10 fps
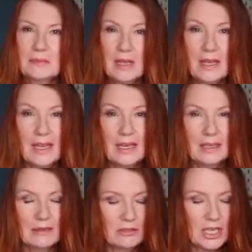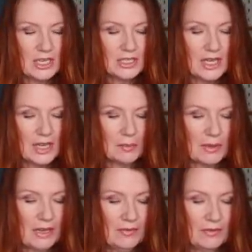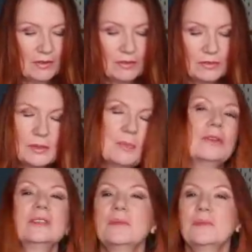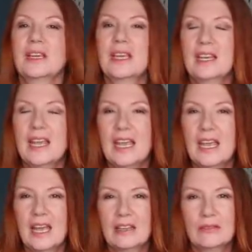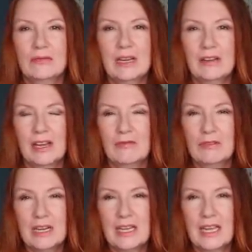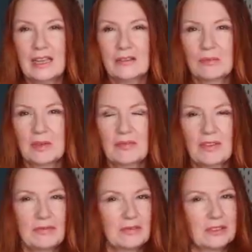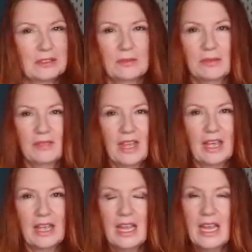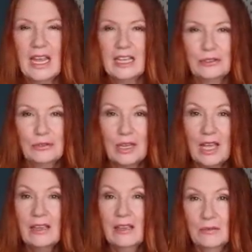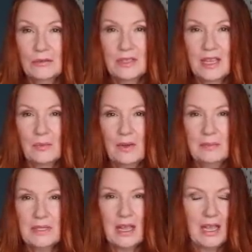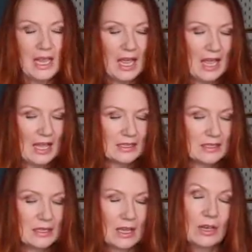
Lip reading: my little cheeky tip, if you spot something in here and you really cannot be faffed to do all of that, is you can go onto their website and